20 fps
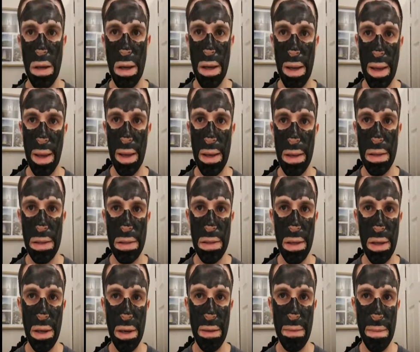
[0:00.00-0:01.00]
Okay, a
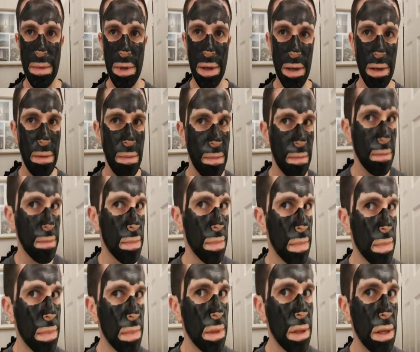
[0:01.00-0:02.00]
slight update.
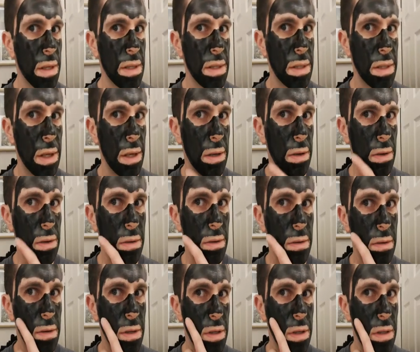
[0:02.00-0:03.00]
So
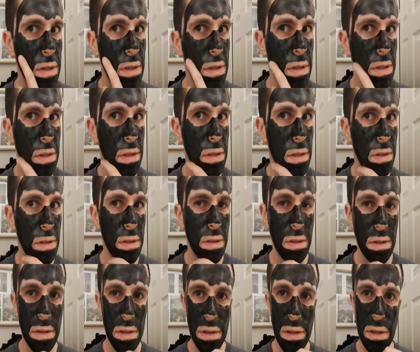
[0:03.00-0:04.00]
it's
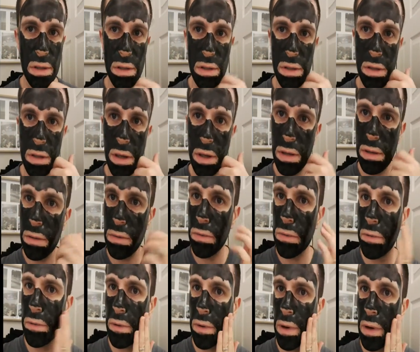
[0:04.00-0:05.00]
nigh on
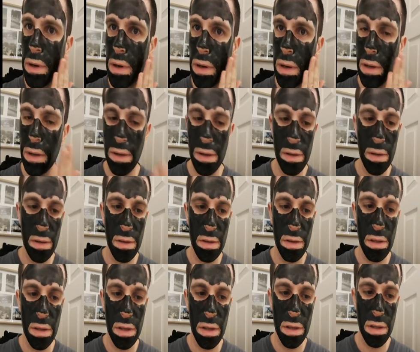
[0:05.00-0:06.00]
dry.
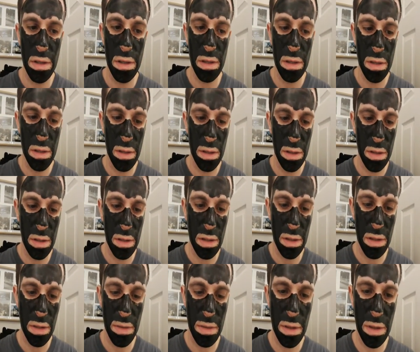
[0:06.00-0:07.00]

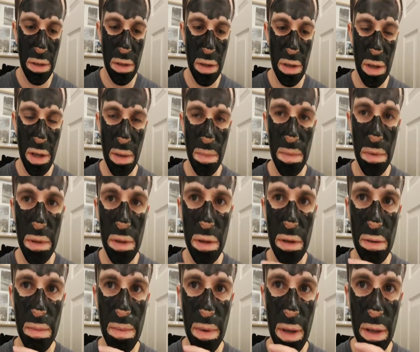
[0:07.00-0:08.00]
I mean, there are a couple of
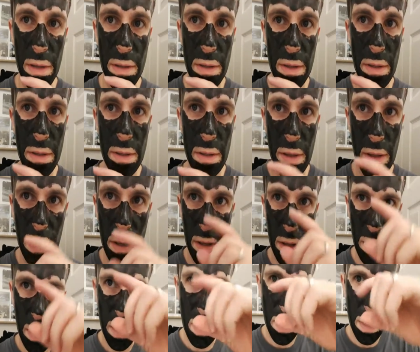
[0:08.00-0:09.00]
little patches
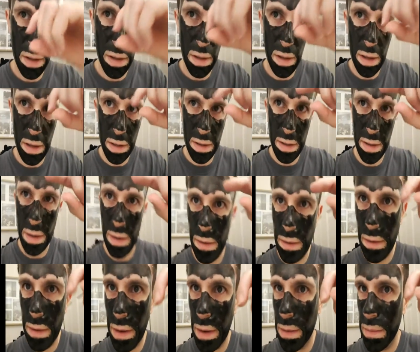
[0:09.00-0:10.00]
that
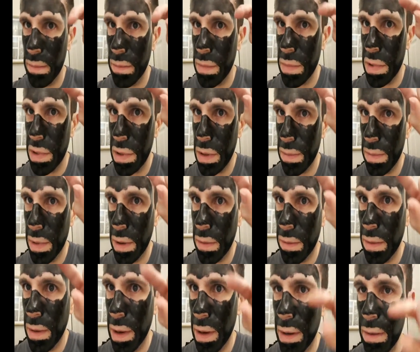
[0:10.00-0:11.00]
are still a bit
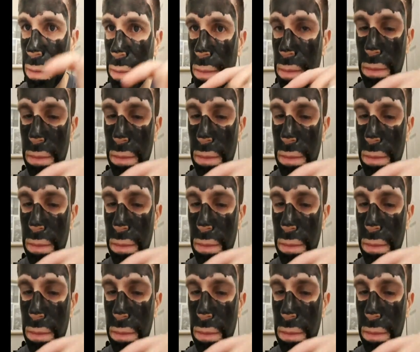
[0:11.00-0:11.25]
wet.